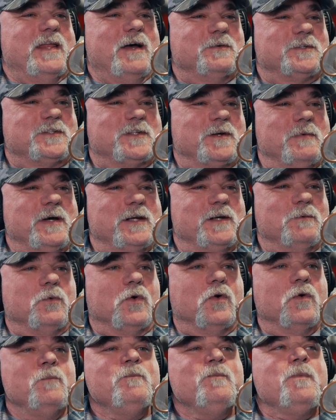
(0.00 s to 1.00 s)
That yeah. was
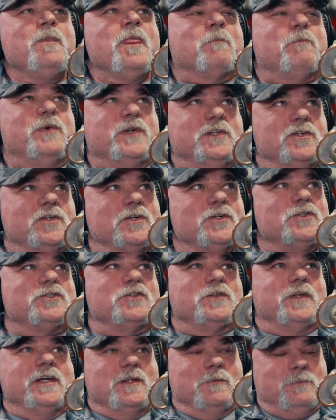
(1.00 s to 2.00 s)
commendable. Yeah. But
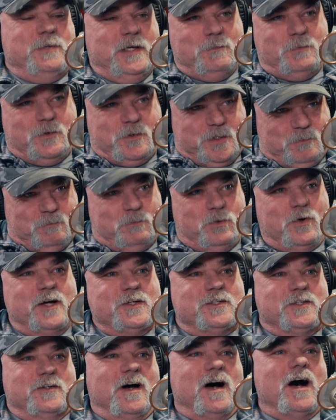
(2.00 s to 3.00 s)
usually the people could
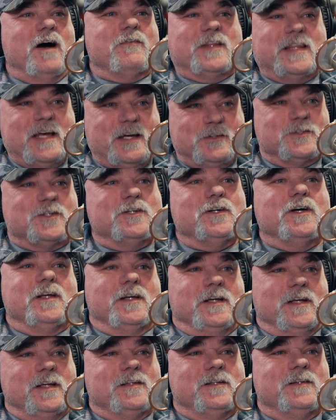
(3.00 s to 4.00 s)
brush it off, and that's
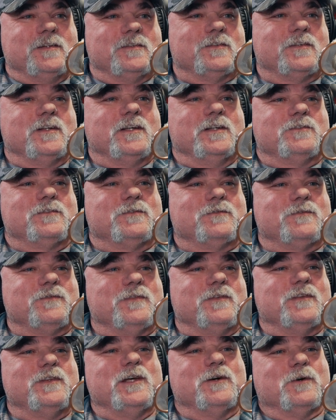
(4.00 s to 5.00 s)
good. And yeah. it
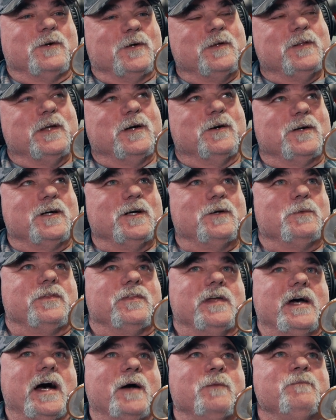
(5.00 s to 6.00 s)
they were they were good with
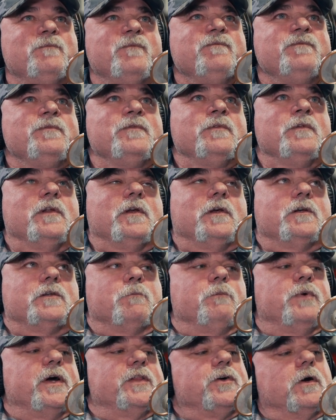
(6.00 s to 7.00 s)
that.
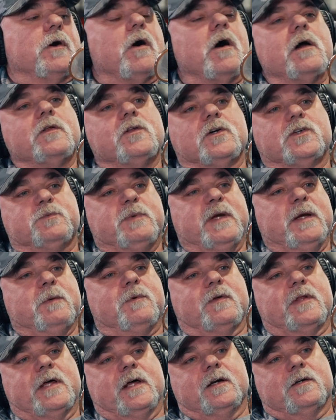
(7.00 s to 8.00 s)
But there are those
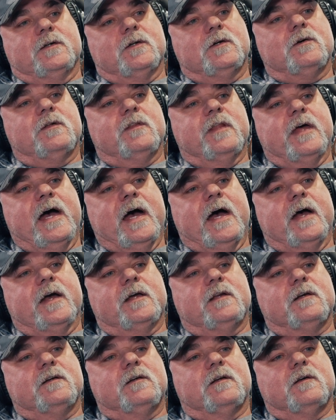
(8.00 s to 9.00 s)
people that are doing that,
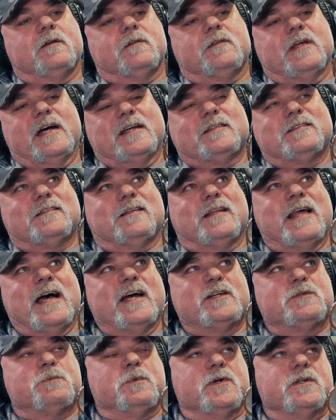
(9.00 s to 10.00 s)
and that's the
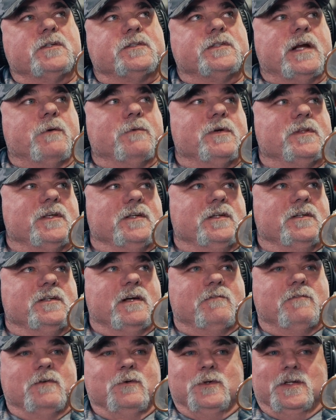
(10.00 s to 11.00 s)
last person I would think you'd
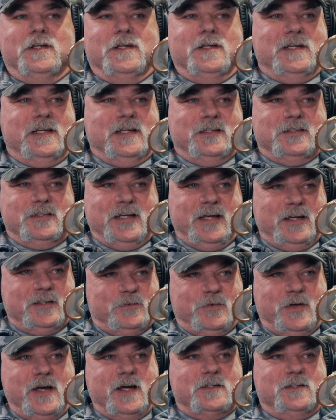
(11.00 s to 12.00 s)
ever want to get any
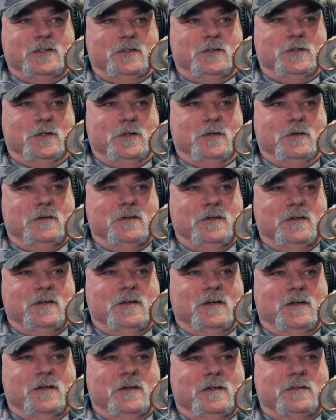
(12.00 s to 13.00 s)
satisfaction to.
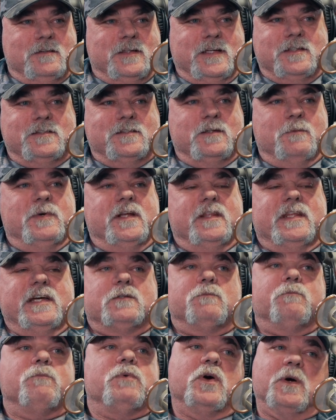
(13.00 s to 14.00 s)
Right. Like somebody
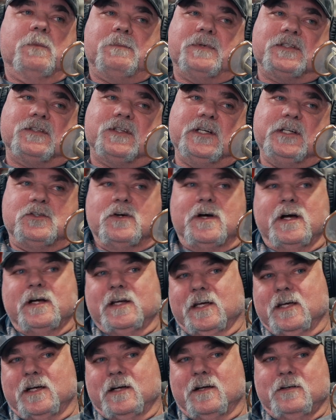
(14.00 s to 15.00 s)
that's purposely trying
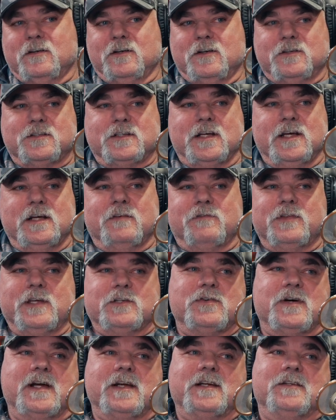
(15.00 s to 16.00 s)
to get under your skin. If they
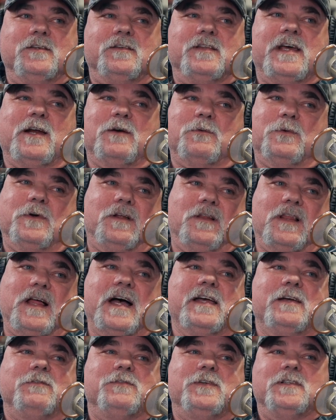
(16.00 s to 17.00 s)
try to do that in real
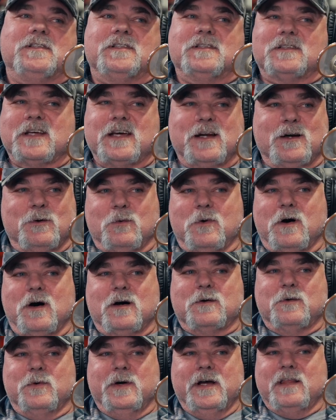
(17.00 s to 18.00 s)
life, you just kind of
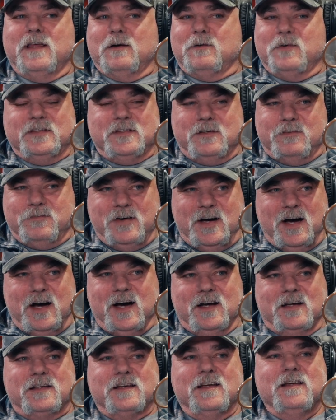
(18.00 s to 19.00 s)
walk away like, "What the
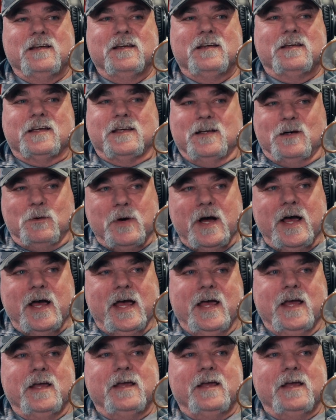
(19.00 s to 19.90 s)
fuck? Get away!"